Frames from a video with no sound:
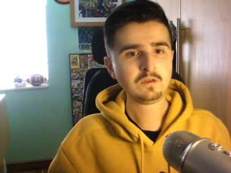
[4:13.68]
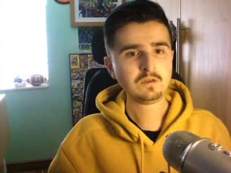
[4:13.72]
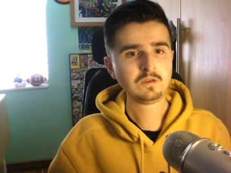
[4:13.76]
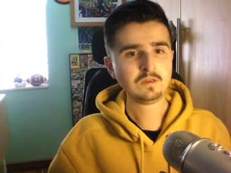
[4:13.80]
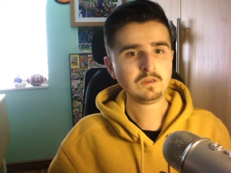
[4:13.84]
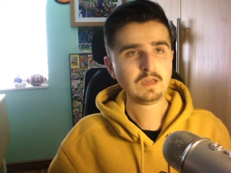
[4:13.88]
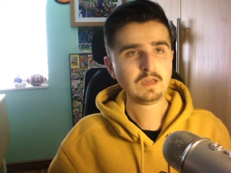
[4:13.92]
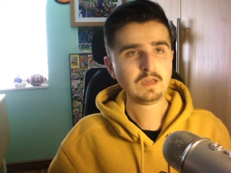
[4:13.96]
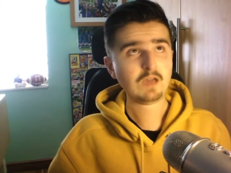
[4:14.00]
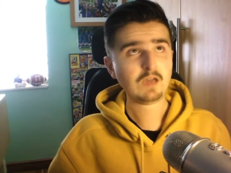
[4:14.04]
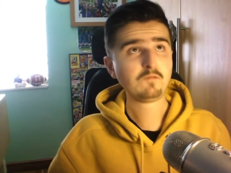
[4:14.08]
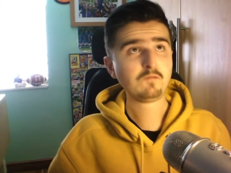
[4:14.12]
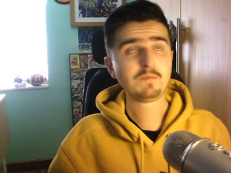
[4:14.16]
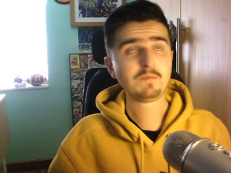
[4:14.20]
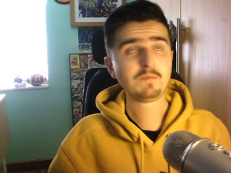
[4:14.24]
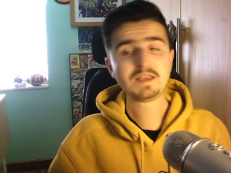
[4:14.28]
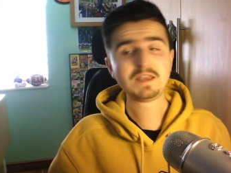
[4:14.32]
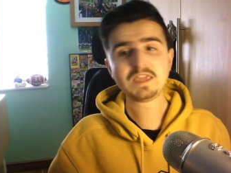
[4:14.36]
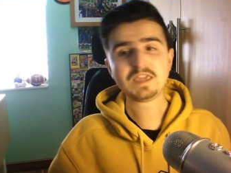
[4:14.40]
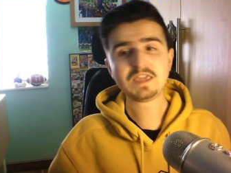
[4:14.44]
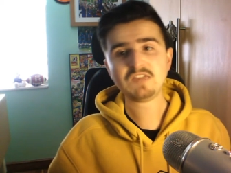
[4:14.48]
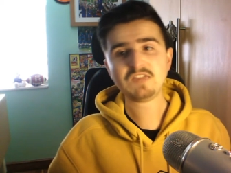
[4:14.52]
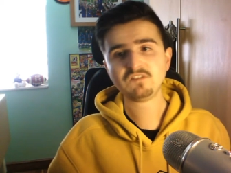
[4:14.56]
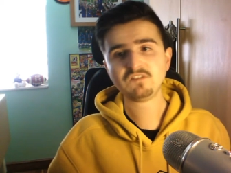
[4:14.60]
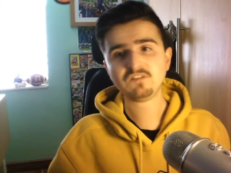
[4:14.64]
however many
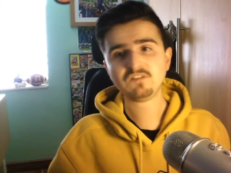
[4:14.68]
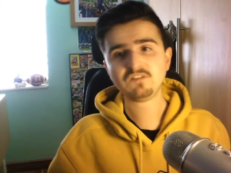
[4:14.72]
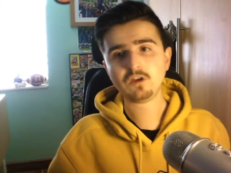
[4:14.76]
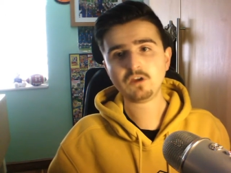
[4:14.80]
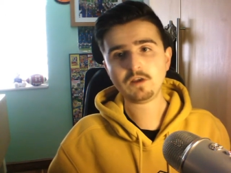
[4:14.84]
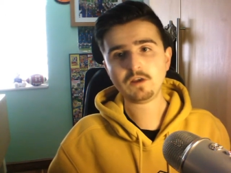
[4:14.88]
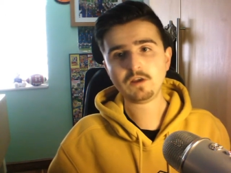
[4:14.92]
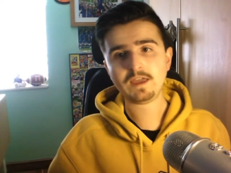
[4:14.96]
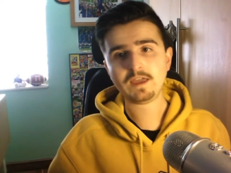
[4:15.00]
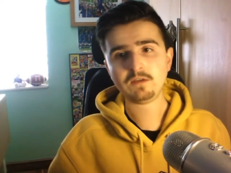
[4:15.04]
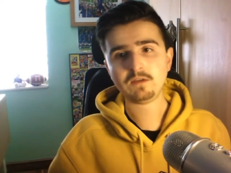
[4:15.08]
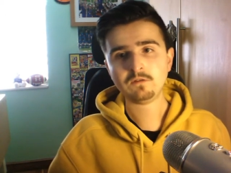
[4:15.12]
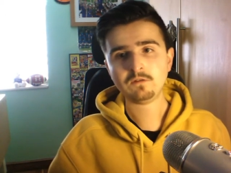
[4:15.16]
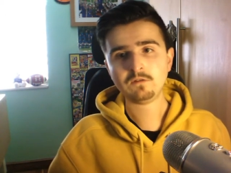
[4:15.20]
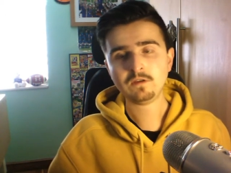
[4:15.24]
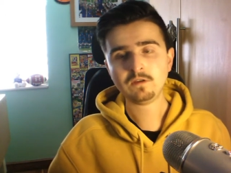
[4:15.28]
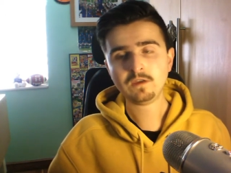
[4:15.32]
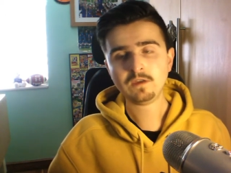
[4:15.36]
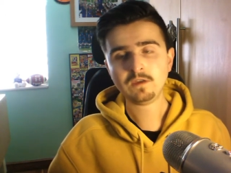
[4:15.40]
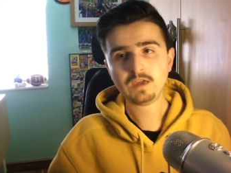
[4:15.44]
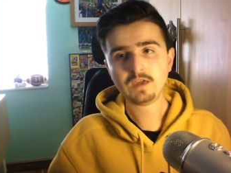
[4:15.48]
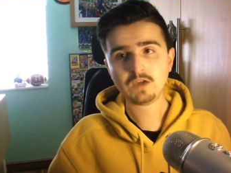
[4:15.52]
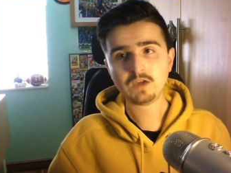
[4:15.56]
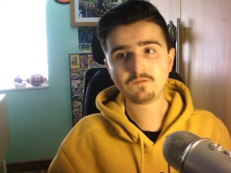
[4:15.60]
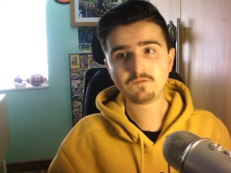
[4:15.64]
years ago now,
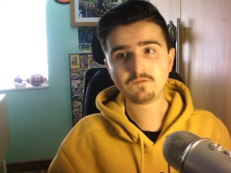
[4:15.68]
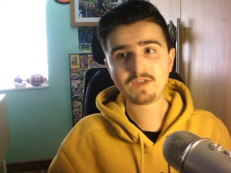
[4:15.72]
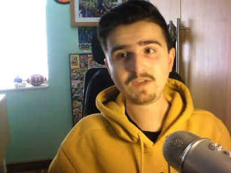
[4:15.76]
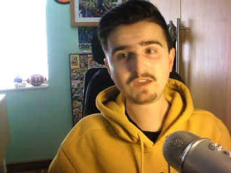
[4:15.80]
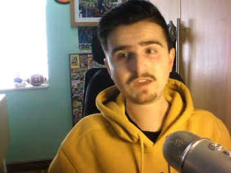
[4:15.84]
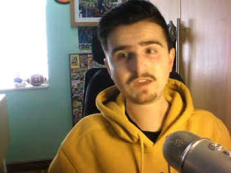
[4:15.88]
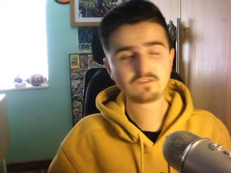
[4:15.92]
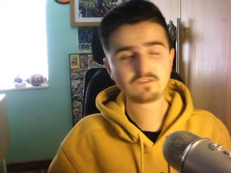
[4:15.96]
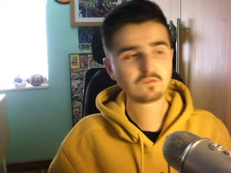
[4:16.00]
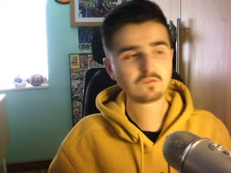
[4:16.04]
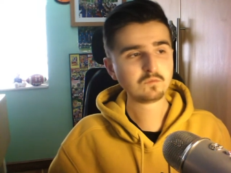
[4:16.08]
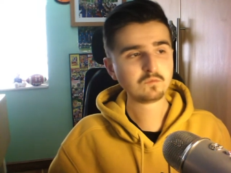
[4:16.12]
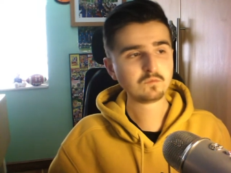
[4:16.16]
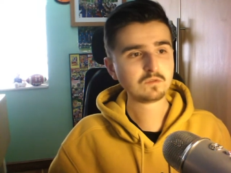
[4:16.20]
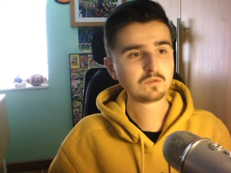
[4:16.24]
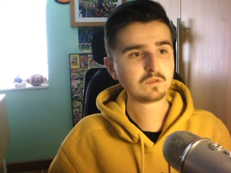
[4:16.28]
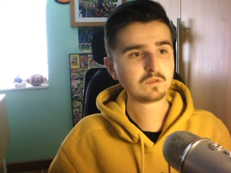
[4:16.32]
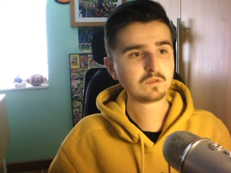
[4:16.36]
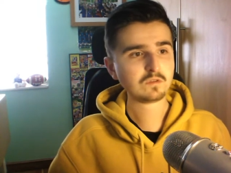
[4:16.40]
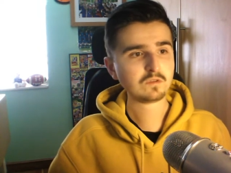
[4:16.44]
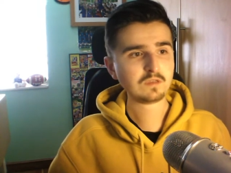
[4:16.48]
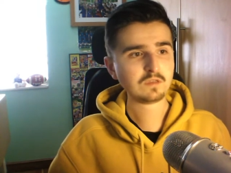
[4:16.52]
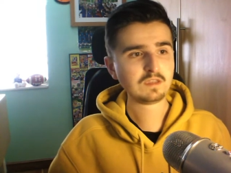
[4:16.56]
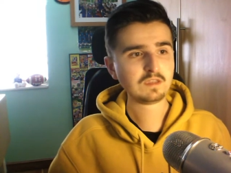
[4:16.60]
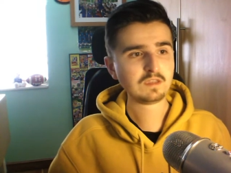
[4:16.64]
affects all
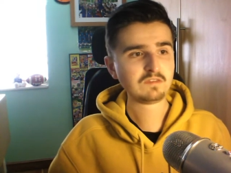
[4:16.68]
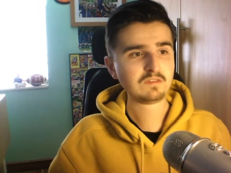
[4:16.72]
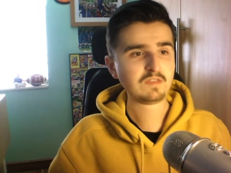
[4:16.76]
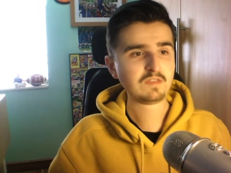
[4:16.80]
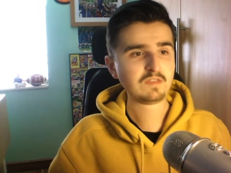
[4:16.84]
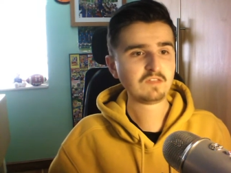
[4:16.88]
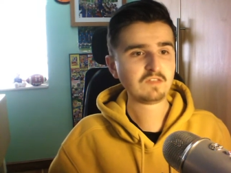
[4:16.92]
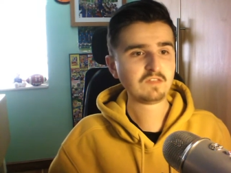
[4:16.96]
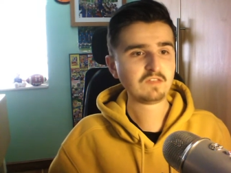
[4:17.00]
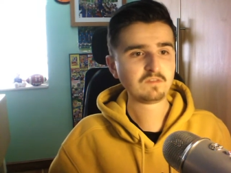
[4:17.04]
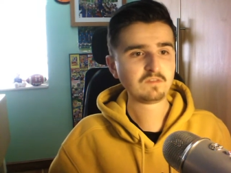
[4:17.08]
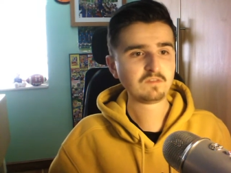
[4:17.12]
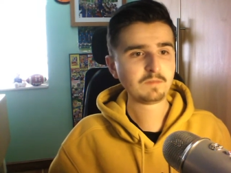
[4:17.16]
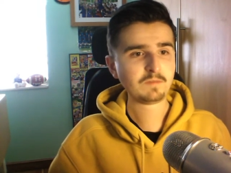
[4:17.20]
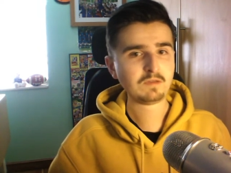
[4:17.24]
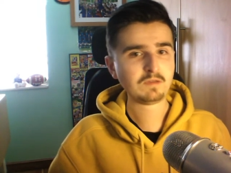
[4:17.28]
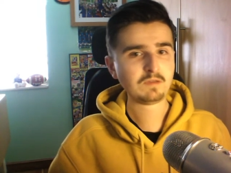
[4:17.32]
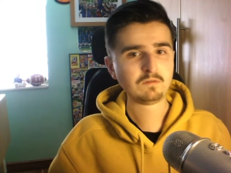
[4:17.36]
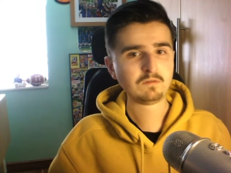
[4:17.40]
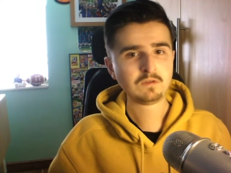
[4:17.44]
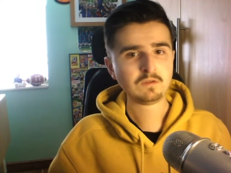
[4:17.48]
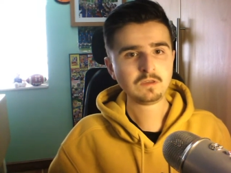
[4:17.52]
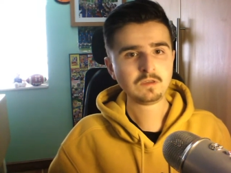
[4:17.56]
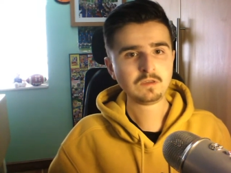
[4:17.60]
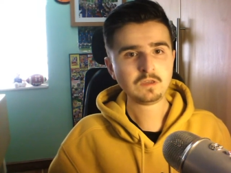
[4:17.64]
the internet somehow.
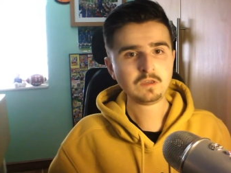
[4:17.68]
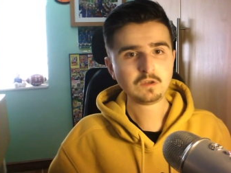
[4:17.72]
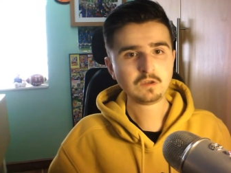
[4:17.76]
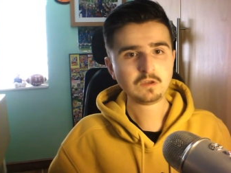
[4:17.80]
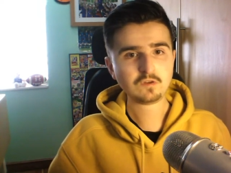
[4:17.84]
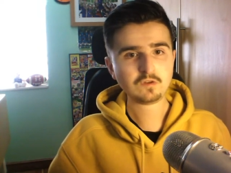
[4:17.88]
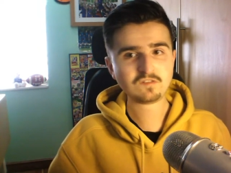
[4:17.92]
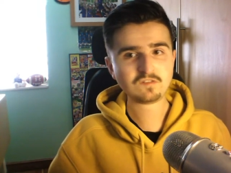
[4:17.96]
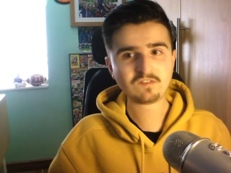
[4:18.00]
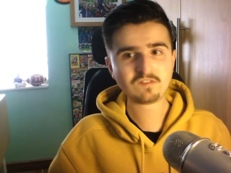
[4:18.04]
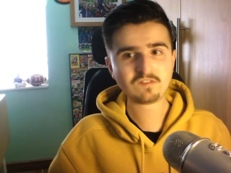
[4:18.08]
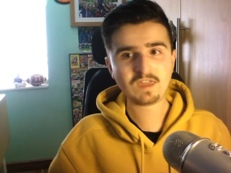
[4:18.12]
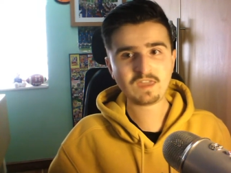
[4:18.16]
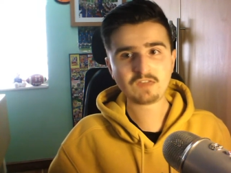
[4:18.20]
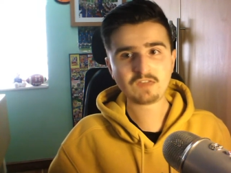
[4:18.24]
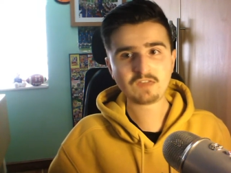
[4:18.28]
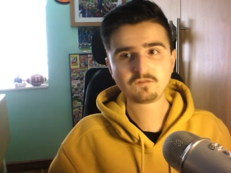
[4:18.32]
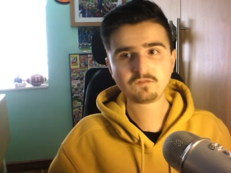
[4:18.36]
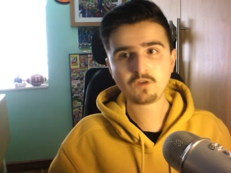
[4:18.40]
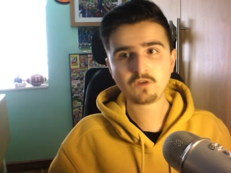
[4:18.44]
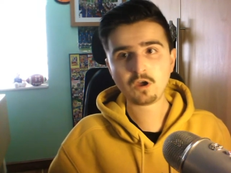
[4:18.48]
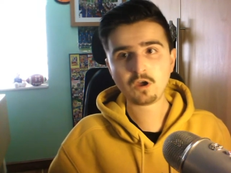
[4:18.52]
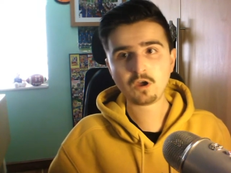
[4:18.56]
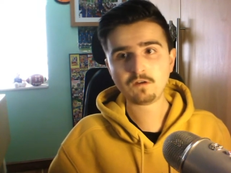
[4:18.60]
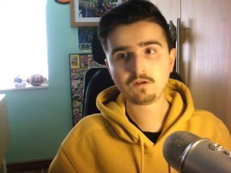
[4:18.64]
Because there's
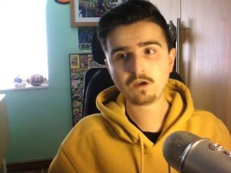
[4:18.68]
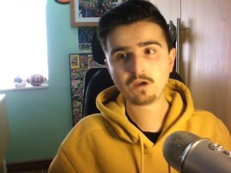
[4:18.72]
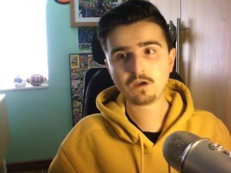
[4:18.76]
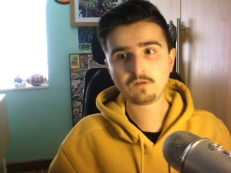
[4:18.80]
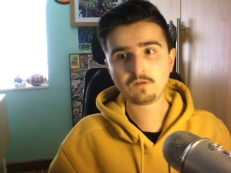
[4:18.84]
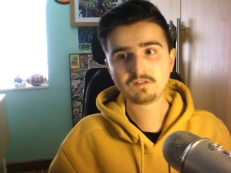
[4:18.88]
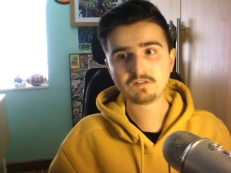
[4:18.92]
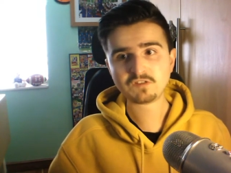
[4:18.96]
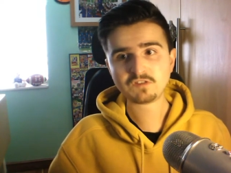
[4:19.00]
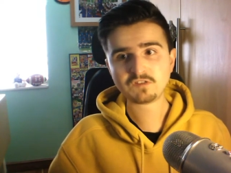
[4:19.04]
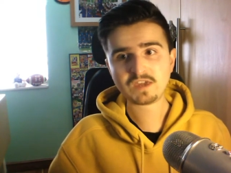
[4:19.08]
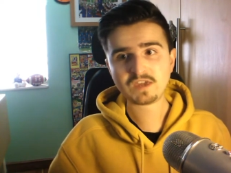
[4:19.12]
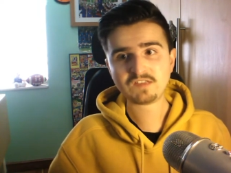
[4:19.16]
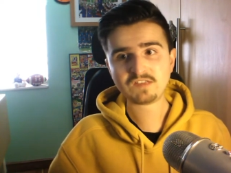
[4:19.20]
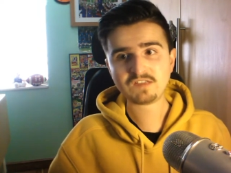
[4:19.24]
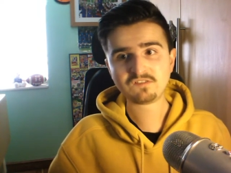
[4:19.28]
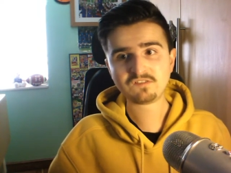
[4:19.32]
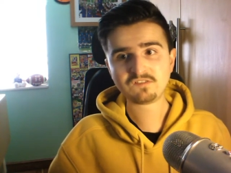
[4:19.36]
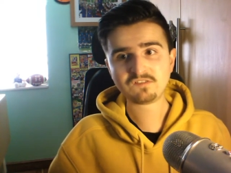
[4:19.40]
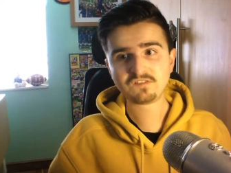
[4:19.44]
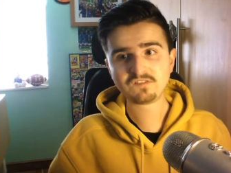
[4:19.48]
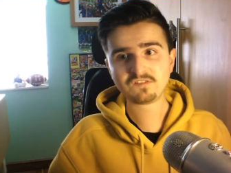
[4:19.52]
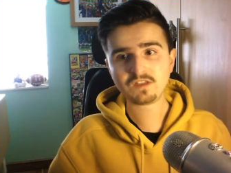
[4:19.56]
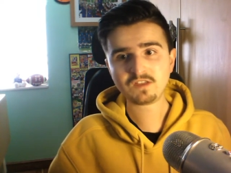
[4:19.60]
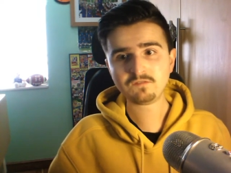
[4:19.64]
extra RSJs
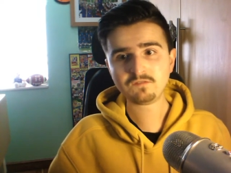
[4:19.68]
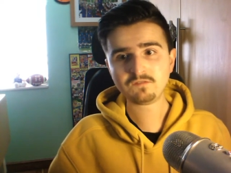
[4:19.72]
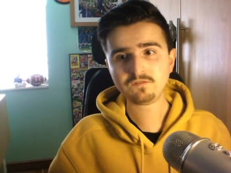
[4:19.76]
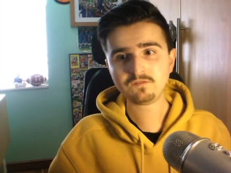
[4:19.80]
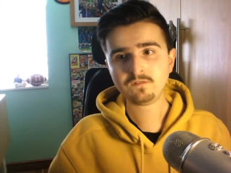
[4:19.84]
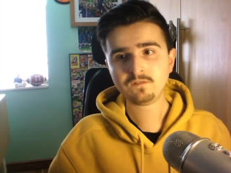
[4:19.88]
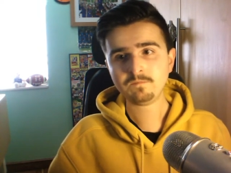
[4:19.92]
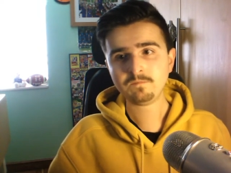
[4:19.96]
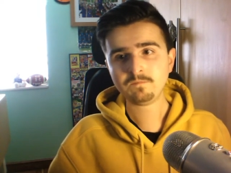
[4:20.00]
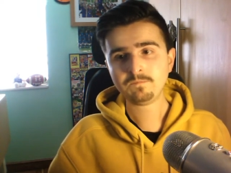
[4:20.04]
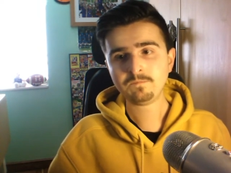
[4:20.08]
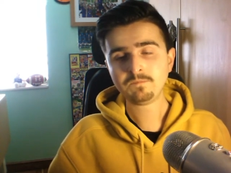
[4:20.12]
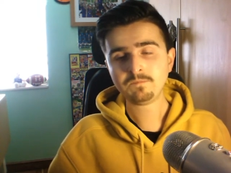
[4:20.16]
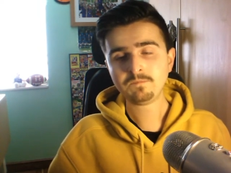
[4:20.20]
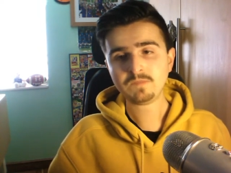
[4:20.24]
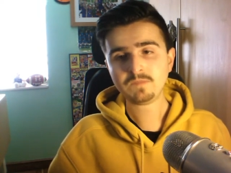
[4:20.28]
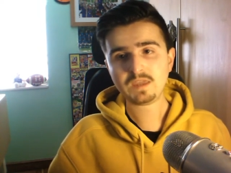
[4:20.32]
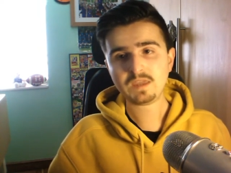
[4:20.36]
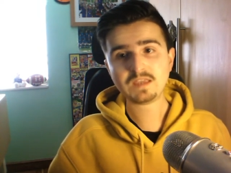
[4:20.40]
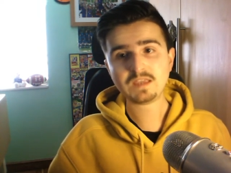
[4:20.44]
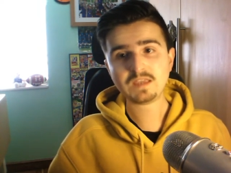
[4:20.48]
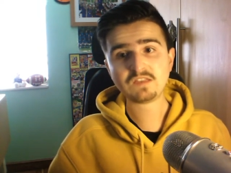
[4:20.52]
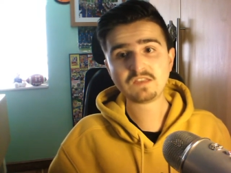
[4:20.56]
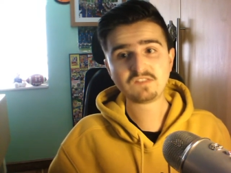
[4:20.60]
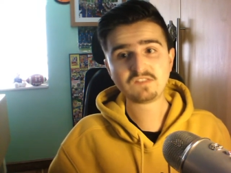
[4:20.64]
and stuff
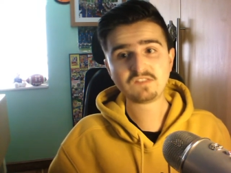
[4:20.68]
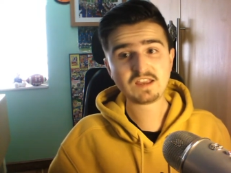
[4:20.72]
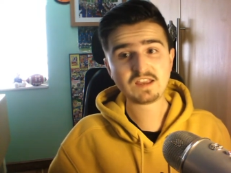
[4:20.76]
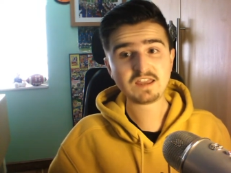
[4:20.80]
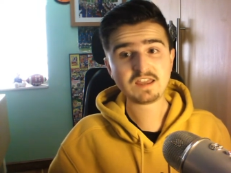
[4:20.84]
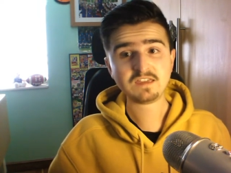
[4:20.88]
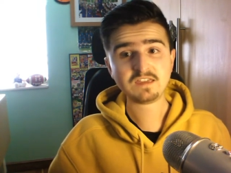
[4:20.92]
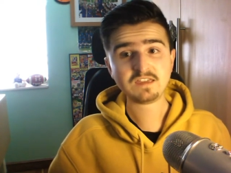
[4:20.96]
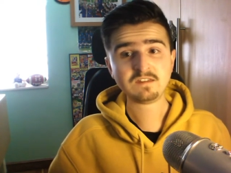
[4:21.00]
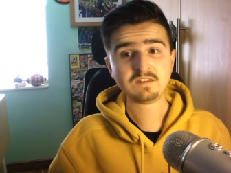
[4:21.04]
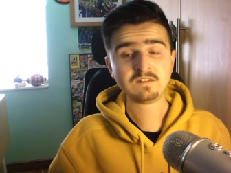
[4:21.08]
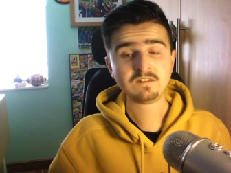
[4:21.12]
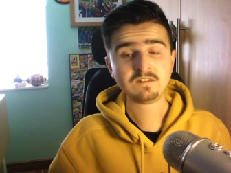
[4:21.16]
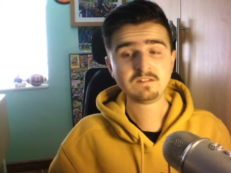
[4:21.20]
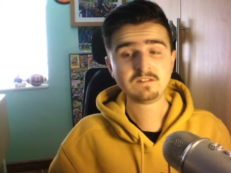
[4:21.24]
in the ceiling.